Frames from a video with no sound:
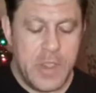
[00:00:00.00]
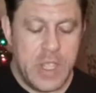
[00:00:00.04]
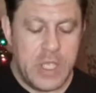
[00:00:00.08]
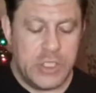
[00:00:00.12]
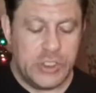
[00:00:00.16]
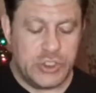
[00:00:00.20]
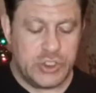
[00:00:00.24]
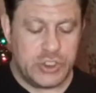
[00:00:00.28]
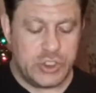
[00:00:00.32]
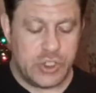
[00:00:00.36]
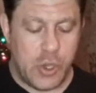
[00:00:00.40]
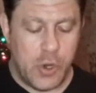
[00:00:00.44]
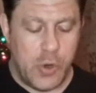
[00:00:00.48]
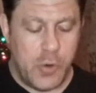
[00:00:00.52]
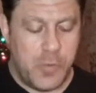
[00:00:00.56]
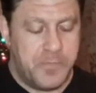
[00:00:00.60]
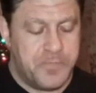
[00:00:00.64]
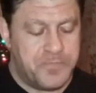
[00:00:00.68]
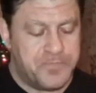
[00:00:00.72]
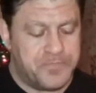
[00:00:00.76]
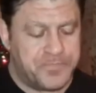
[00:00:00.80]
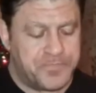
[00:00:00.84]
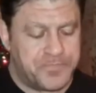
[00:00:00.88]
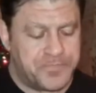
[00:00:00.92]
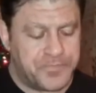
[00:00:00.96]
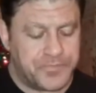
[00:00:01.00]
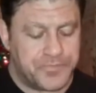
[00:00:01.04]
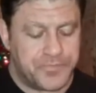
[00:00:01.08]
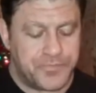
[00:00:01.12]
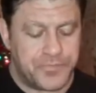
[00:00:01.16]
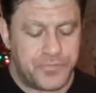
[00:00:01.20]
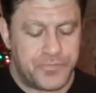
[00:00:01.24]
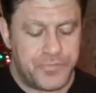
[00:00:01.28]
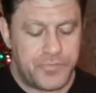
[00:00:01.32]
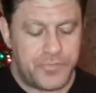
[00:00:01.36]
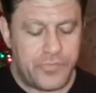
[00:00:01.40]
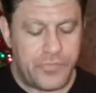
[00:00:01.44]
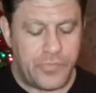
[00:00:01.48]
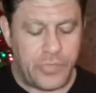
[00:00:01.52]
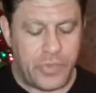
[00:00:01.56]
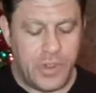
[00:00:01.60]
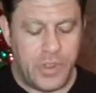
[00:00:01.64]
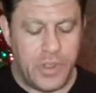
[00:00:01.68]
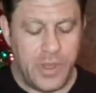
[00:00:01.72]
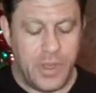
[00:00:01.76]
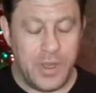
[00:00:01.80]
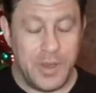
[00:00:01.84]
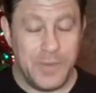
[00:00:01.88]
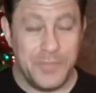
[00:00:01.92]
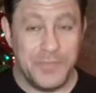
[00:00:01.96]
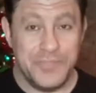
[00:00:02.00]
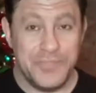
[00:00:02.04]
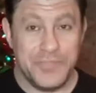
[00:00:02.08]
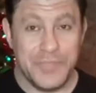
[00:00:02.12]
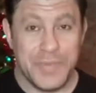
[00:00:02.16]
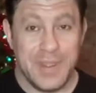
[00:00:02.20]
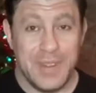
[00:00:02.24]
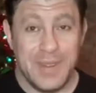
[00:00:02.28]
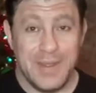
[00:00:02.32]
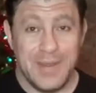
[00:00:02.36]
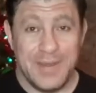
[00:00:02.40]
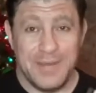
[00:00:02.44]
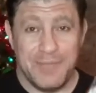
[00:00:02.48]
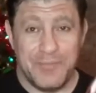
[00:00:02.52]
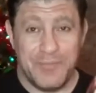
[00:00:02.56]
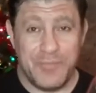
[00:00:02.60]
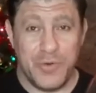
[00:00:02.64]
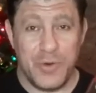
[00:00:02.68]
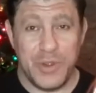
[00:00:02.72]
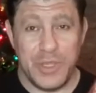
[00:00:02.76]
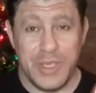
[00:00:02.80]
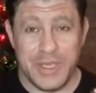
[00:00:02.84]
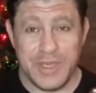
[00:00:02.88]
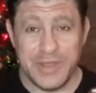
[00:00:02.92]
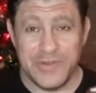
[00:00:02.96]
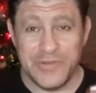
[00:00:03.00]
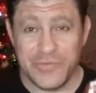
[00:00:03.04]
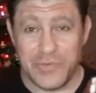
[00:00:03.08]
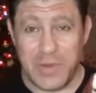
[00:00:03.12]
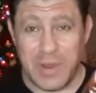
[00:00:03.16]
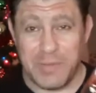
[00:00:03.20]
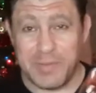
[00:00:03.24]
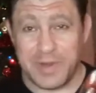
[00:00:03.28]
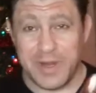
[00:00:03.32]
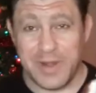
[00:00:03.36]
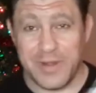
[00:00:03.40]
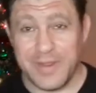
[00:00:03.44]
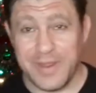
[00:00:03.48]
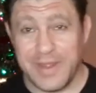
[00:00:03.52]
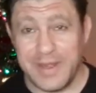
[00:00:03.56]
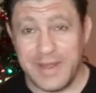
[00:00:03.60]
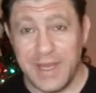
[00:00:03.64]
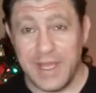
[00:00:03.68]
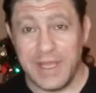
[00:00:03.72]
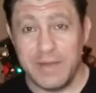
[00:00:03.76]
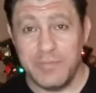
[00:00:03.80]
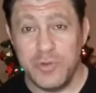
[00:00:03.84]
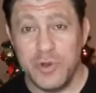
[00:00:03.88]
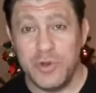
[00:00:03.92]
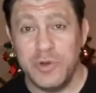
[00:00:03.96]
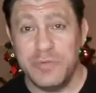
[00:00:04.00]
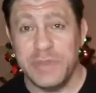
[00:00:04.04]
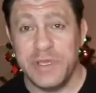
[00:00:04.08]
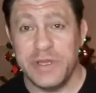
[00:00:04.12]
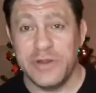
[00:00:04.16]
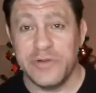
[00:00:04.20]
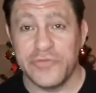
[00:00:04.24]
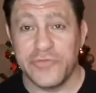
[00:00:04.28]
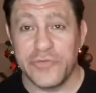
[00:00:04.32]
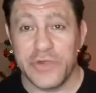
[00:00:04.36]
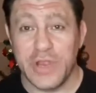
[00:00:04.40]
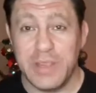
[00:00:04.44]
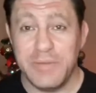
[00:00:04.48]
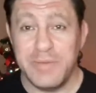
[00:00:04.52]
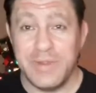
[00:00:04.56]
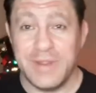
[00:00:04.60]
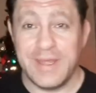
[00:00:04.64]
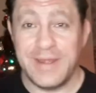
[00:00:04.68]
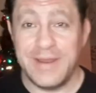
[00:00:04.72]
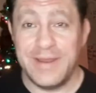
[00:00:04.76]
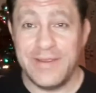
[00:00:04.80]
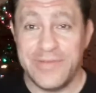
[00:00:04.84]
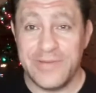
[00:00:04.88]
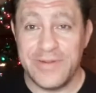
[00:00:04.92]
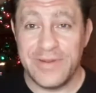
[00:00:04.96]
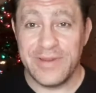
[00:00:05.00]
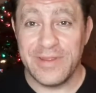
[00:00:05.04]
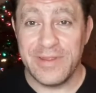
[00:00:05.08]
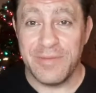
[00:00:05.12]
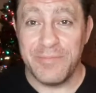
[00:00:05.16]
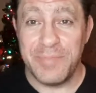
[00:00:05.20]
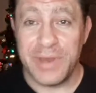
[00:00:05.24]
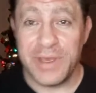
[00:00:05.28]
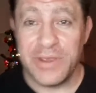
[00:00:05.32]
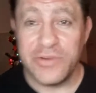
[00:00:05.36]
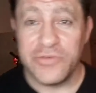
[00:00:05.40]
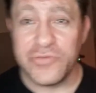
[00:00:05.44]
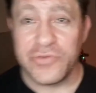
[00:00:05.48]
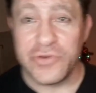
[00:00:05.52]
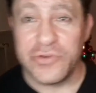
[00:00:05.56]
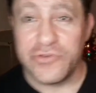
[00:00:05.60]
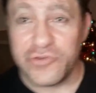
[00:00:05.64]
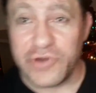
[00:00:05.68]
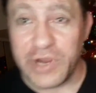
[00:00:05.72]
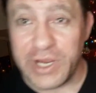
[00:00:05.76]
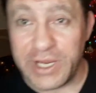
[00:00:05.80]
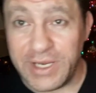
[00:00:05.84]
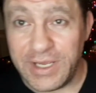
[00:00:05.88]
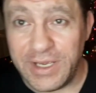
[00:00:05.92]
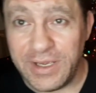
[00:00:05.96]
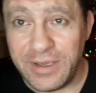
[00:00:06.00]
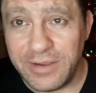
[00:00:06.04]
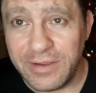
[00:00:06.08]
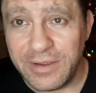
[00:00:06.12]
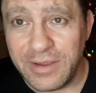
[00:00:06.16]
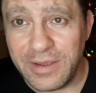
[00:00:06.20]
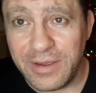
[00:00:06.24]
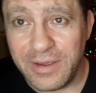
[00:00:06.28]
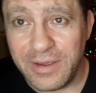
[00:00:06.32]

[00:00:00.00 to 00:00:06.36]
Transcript: So, boy, you can swap it out of that 9mm frame, and then isn't it the best for training?